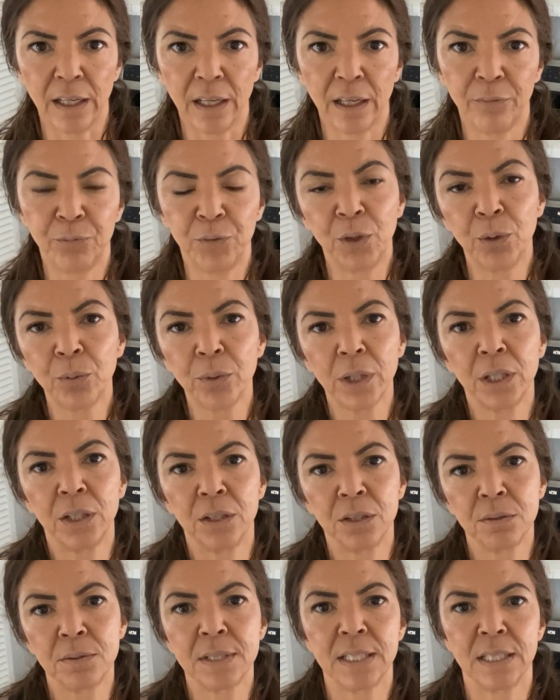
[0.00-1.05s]
If you were to
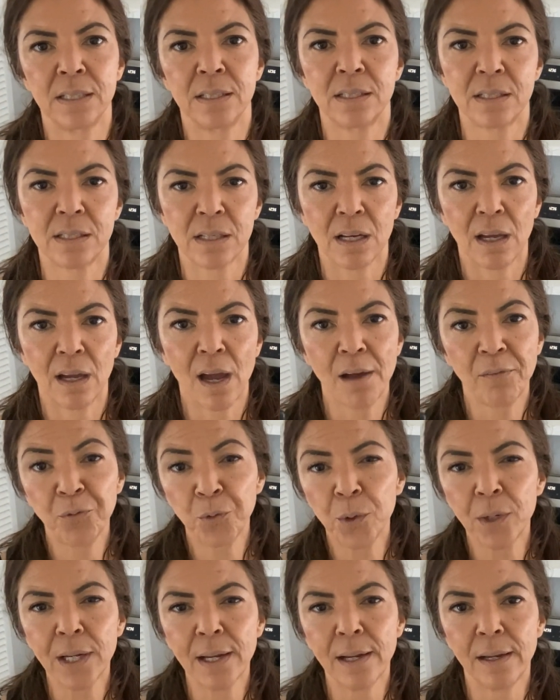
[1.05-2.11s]
use this
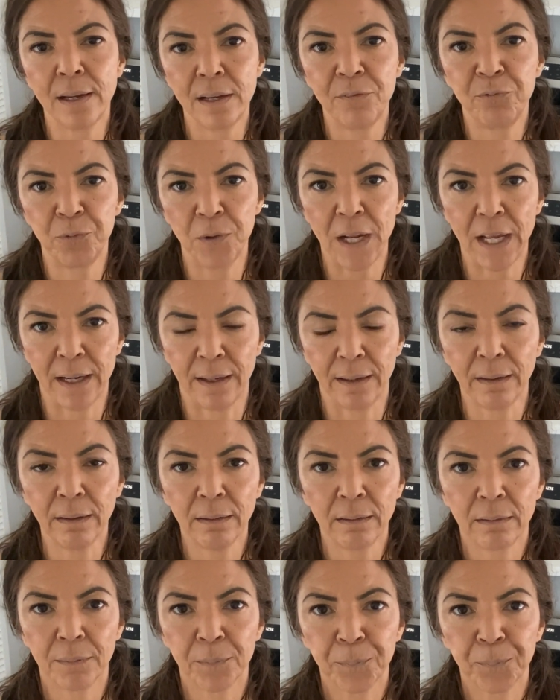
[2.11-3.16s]
every evening
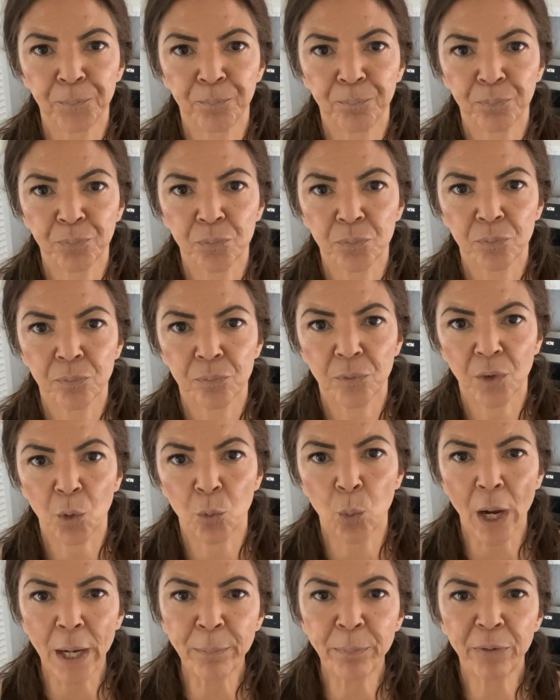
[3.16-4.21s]

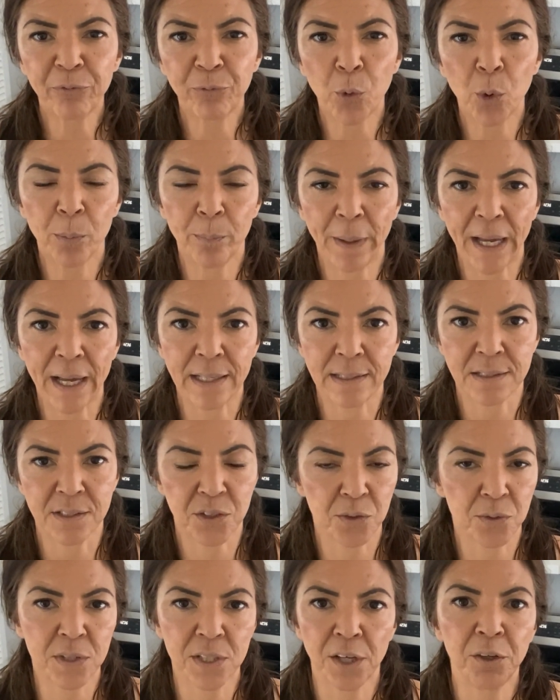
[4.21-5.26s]
right before bed,
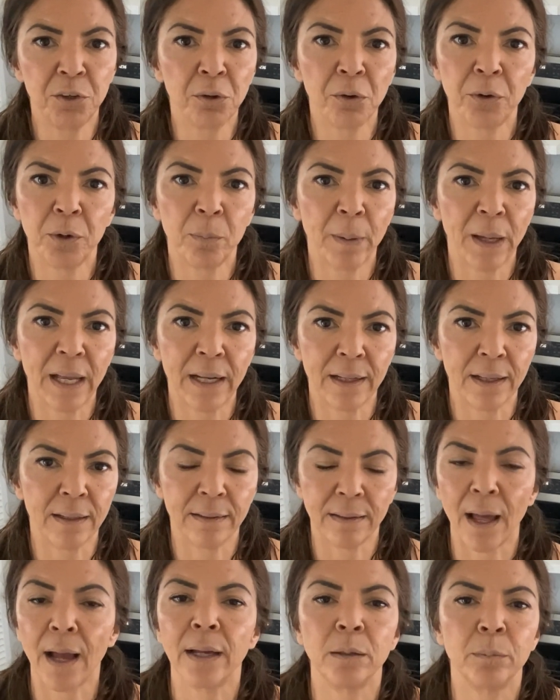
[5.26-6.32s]
so say you go to bed at
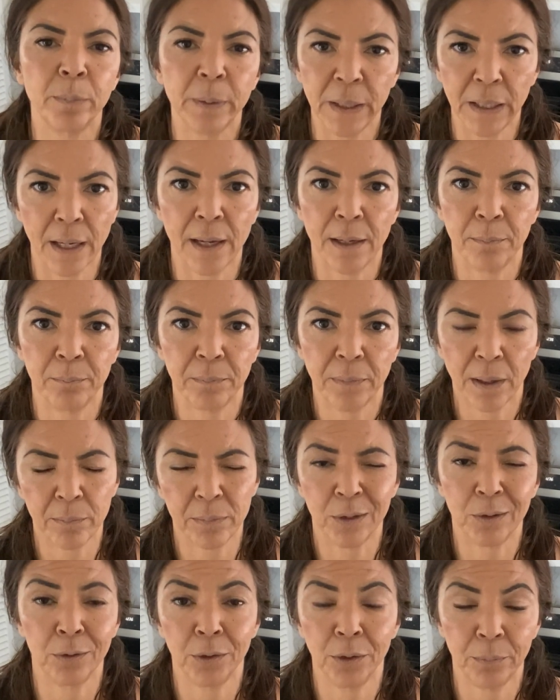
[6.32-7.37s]
9 p.m. I'm
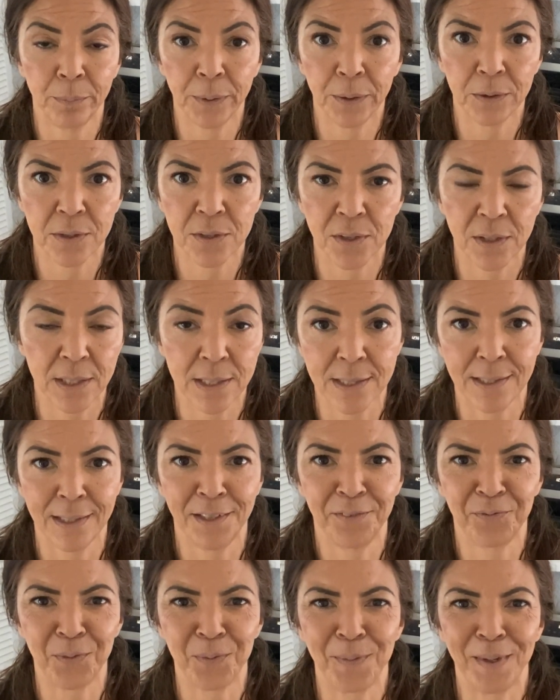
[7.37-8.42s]
an early bird, so that's
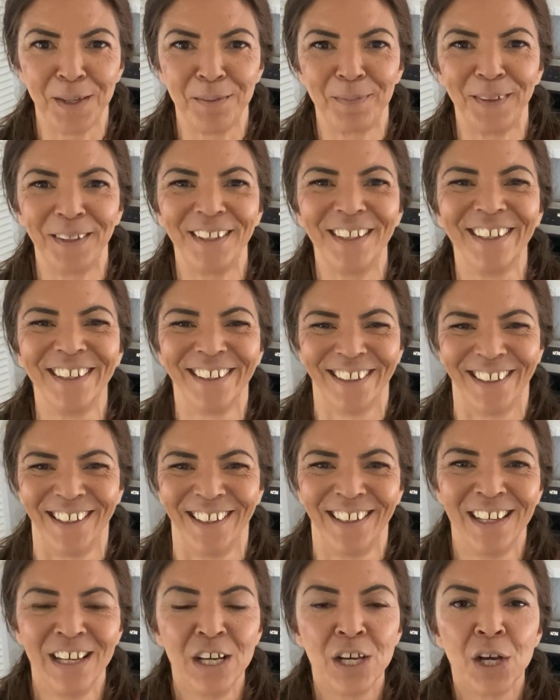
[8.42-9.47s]
late for me, but
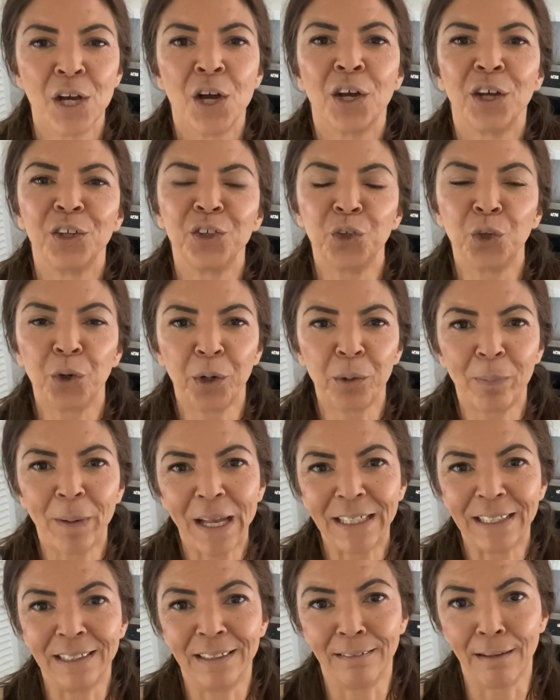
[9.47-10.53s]
you go to
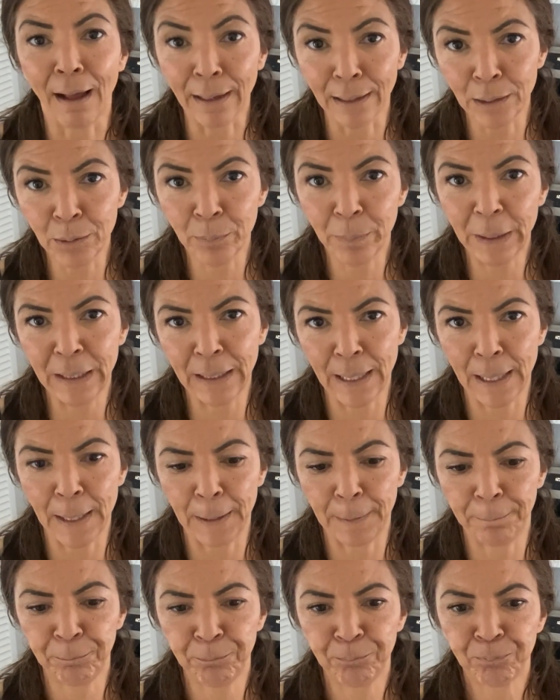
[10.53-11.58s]
bed at 9
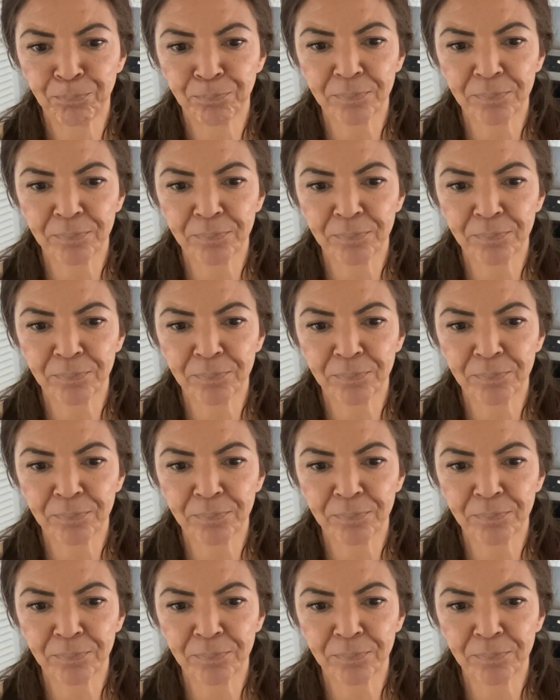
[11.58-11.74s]
p.m.,